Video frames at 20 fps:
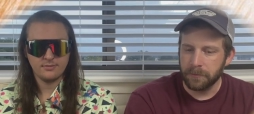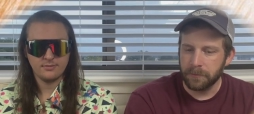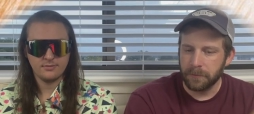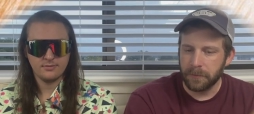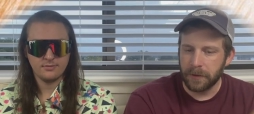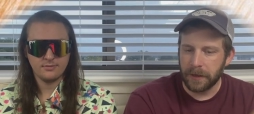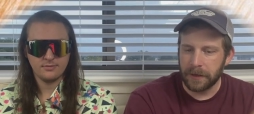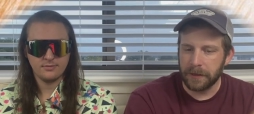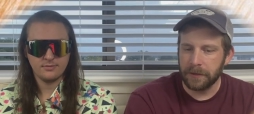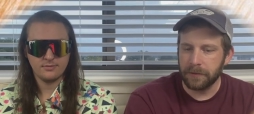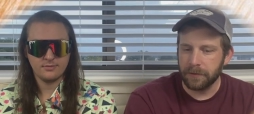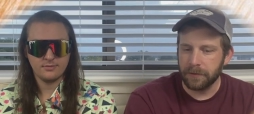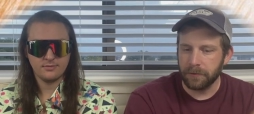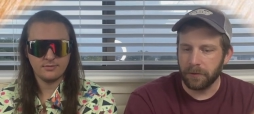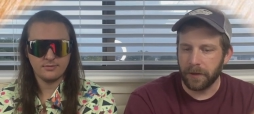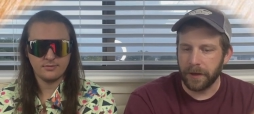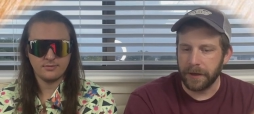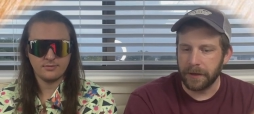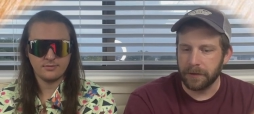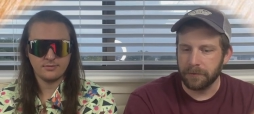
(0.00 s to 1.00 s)
Speaker 1: in
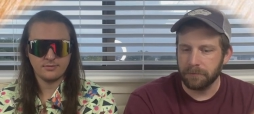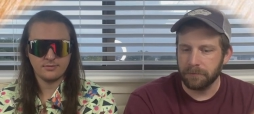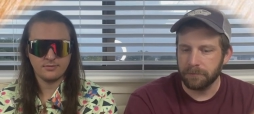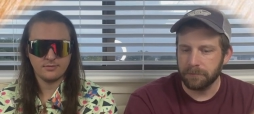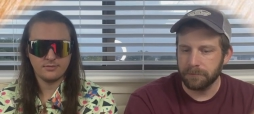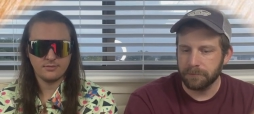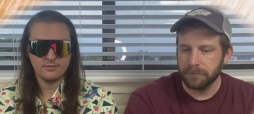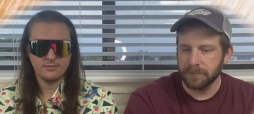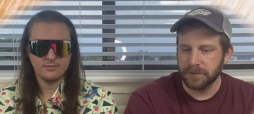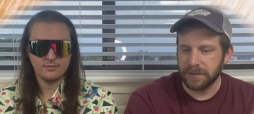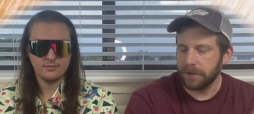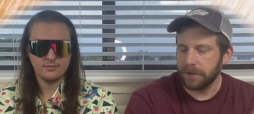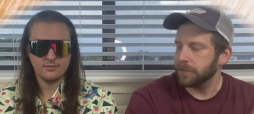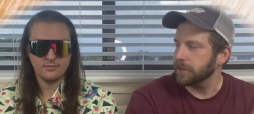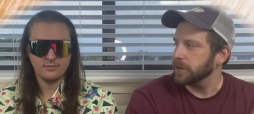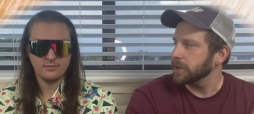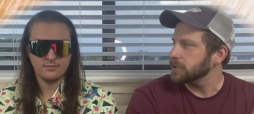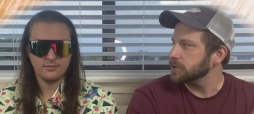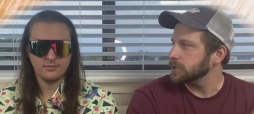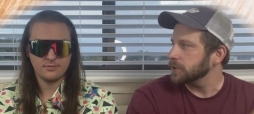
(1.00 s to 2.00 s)
like
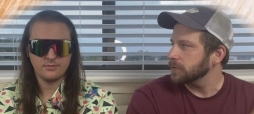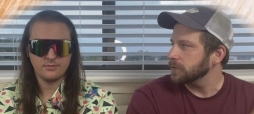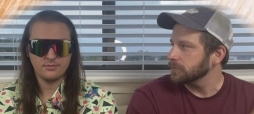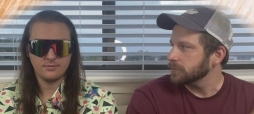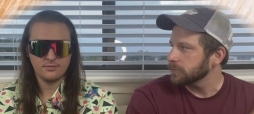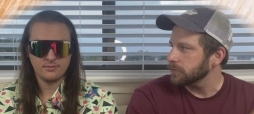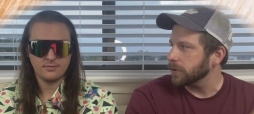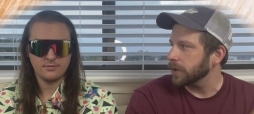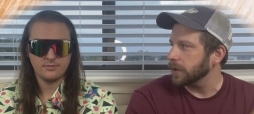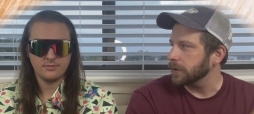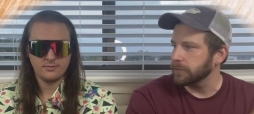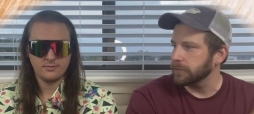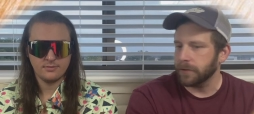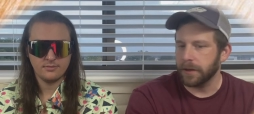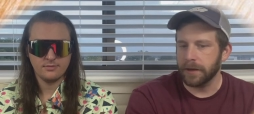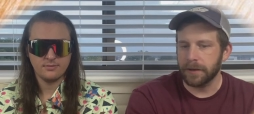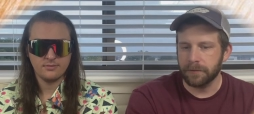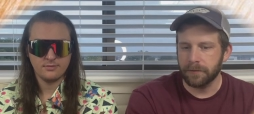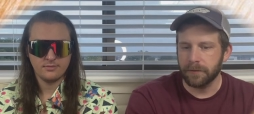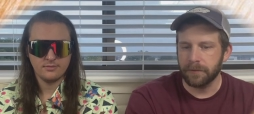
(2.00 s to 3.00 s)
definition, right?
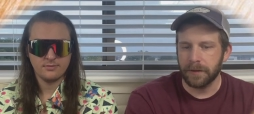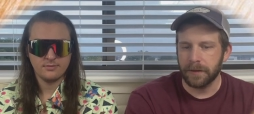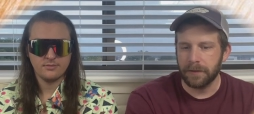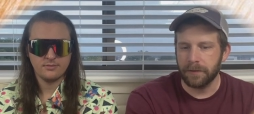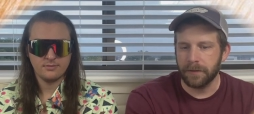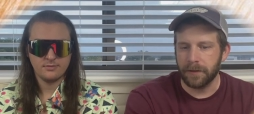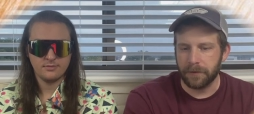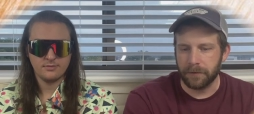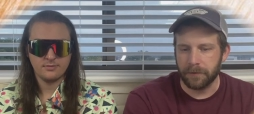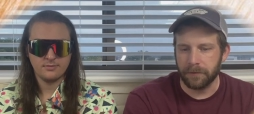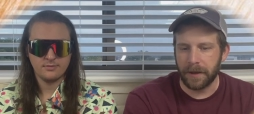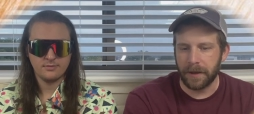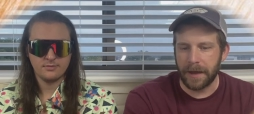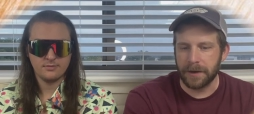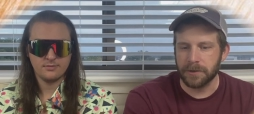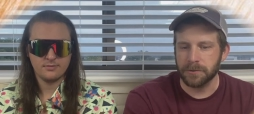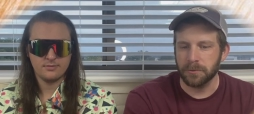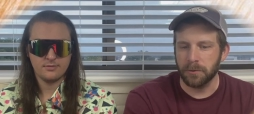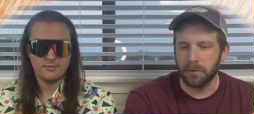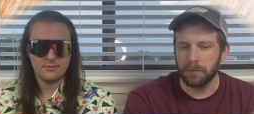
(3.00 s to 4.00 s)
Like in their
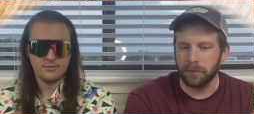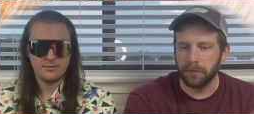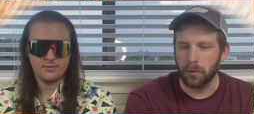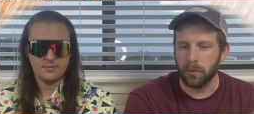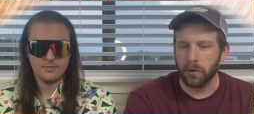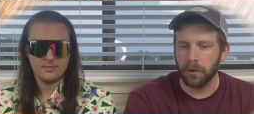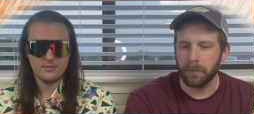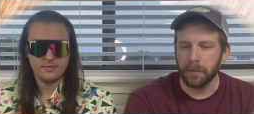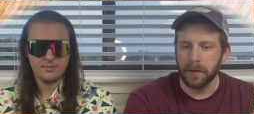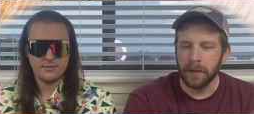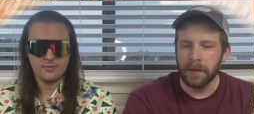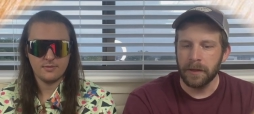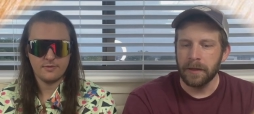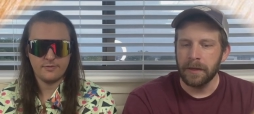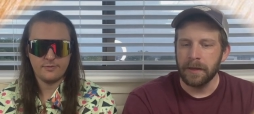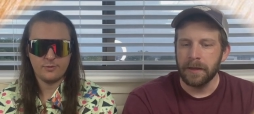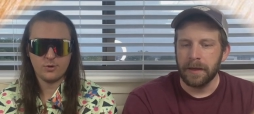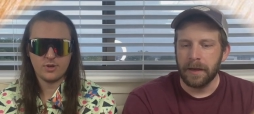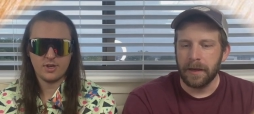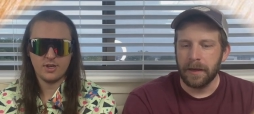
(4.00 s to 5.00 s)
actual form.
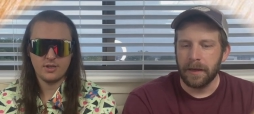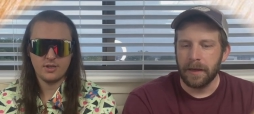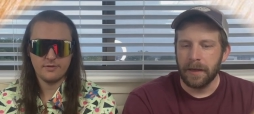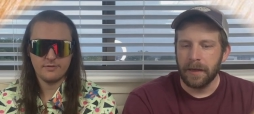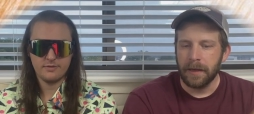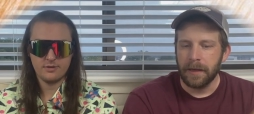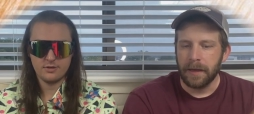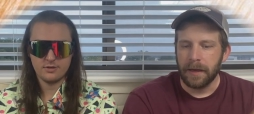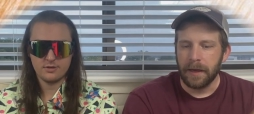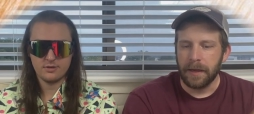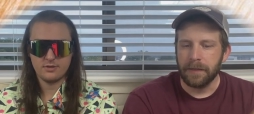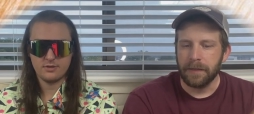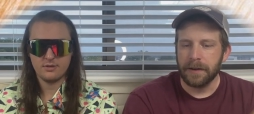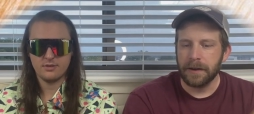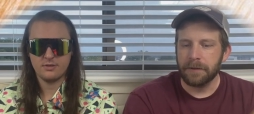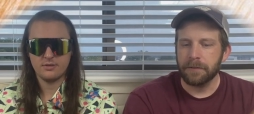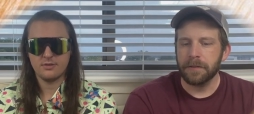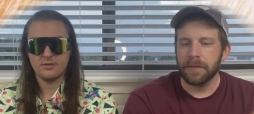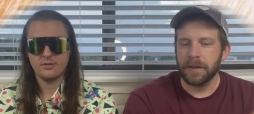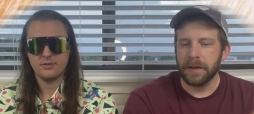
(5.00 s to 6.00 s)
4K definition. And then
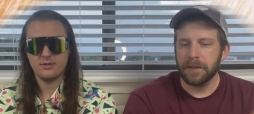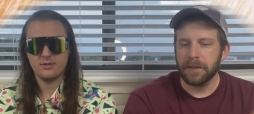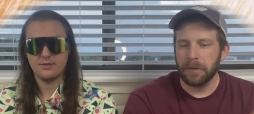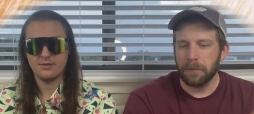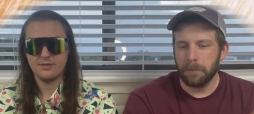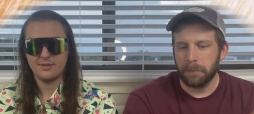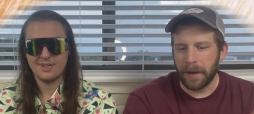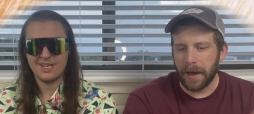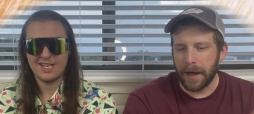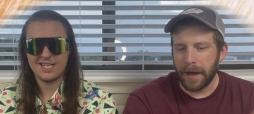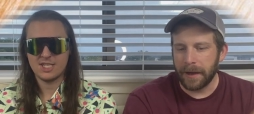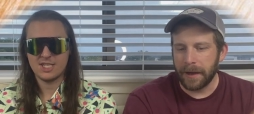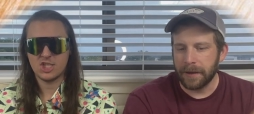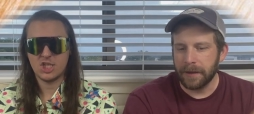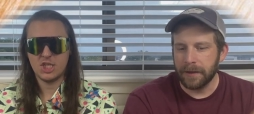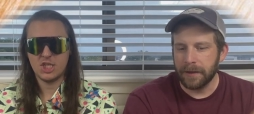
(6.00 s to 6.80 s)
everything in the back